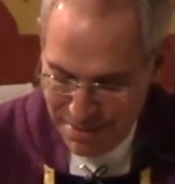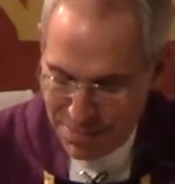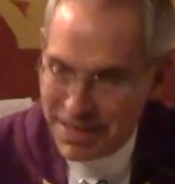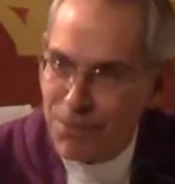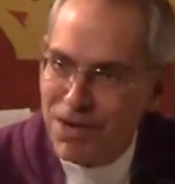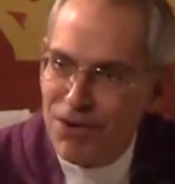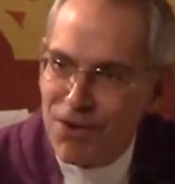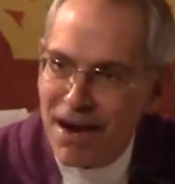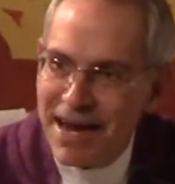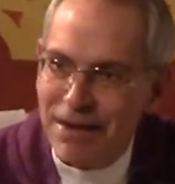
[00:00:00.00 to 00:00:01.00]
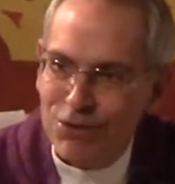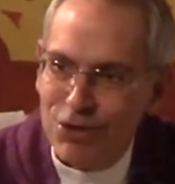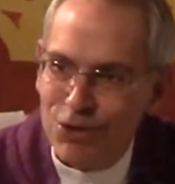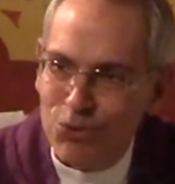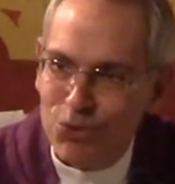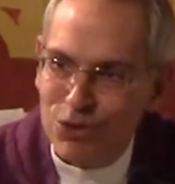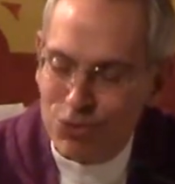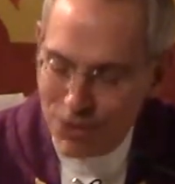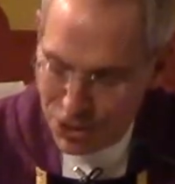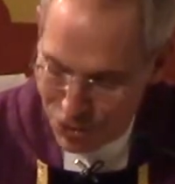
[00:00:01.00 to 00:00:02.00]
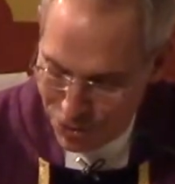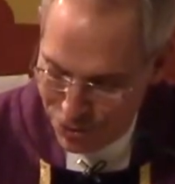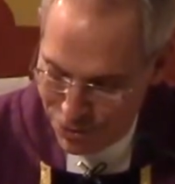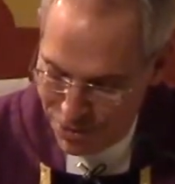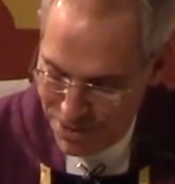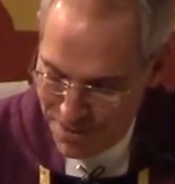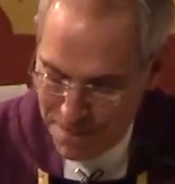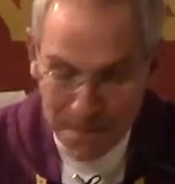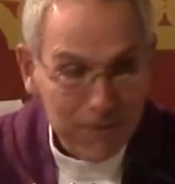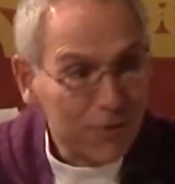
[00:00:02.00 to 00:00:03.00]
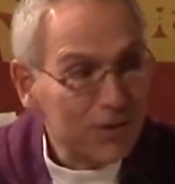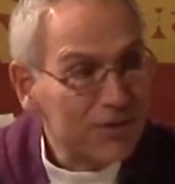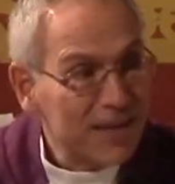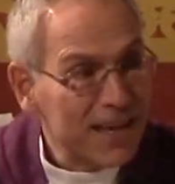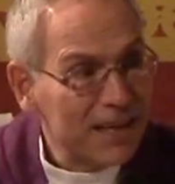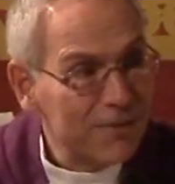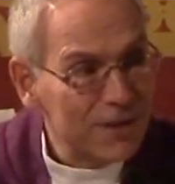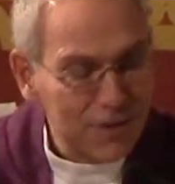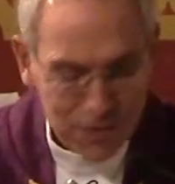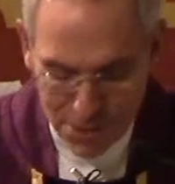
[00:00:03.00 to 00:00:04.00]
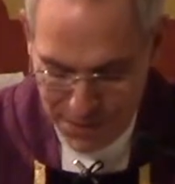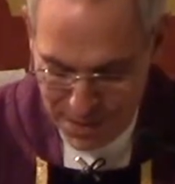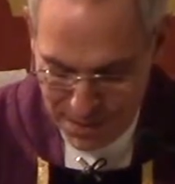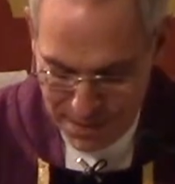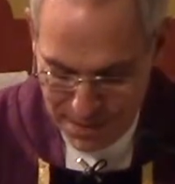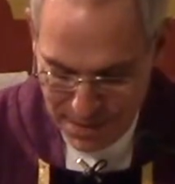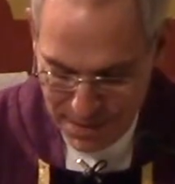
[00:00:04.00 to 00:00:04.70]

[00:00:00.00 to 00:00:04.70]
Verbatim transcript: But then we cry out to the Lord to return for the sake of his servants.